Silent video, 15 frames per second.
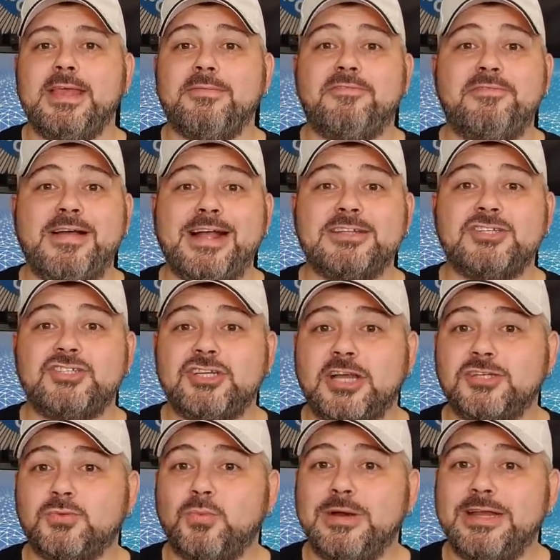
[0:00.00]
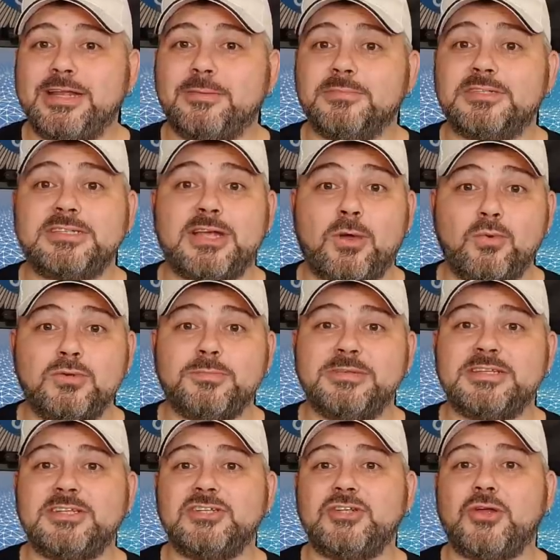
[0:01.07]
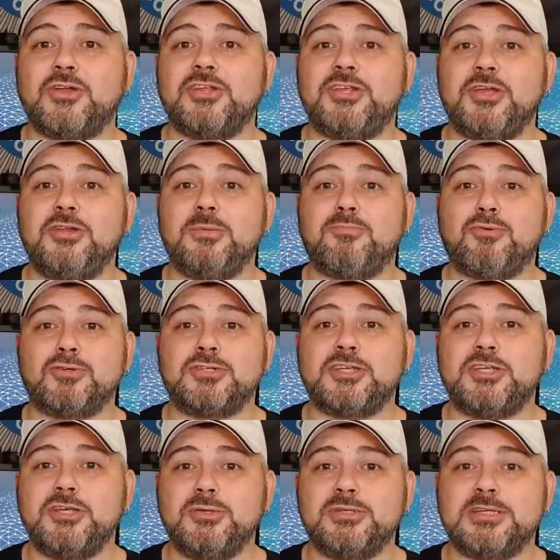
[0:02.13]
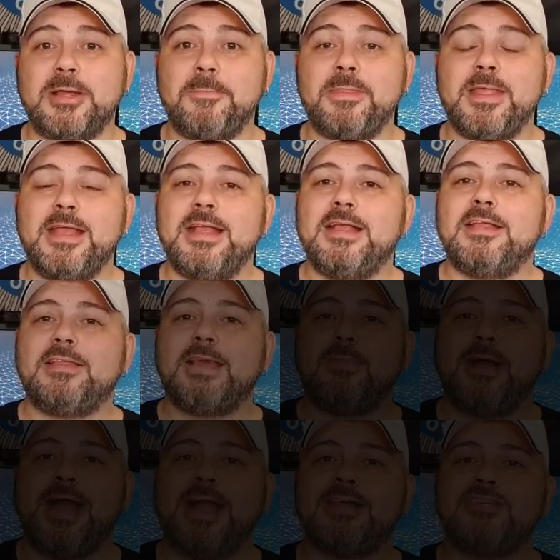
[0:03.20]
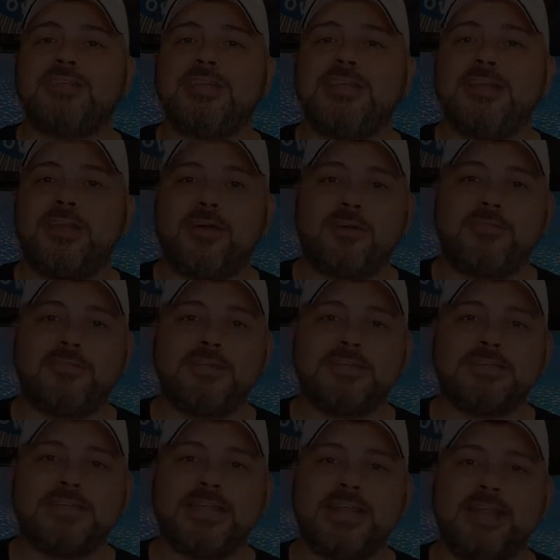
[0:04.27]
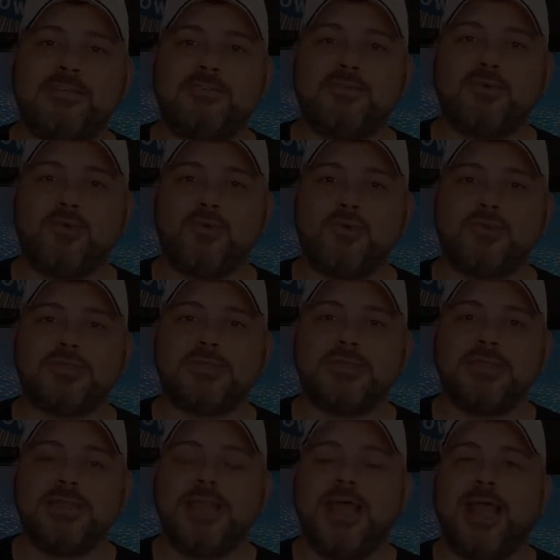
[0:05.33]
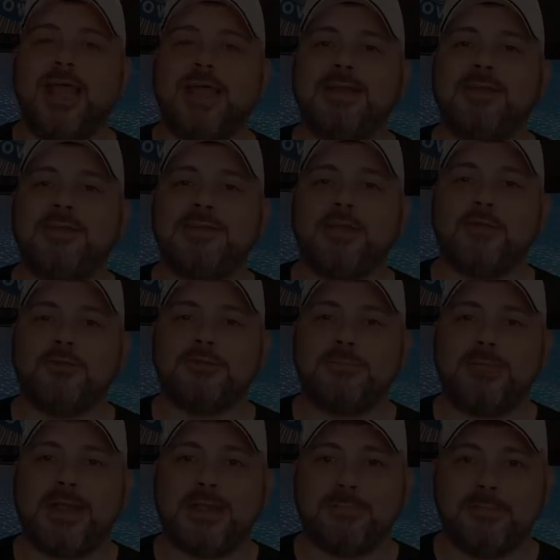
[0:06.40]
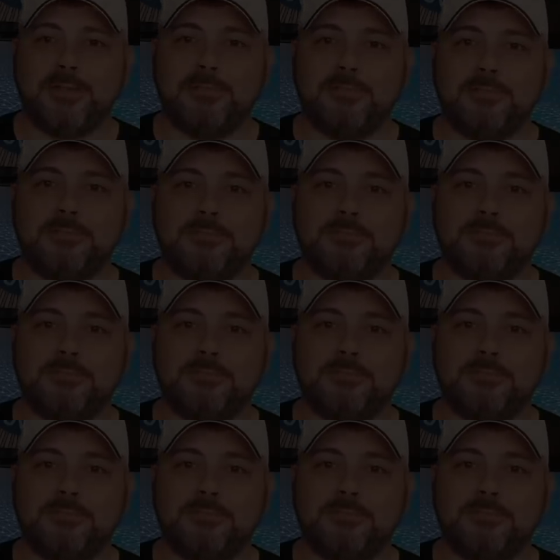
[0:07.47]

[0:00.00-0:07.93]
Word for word: In fact, Judge Williams told Mr. Donahue, the prosecutor, they were actually laughing as they left court, and I don't blame them.